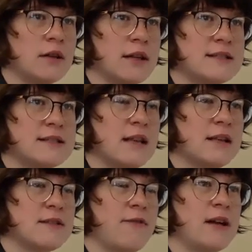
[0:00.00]
Let's see,
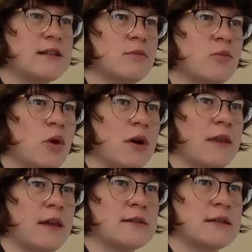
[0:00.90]
let's find some more
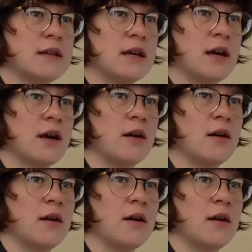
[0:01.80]
things in here.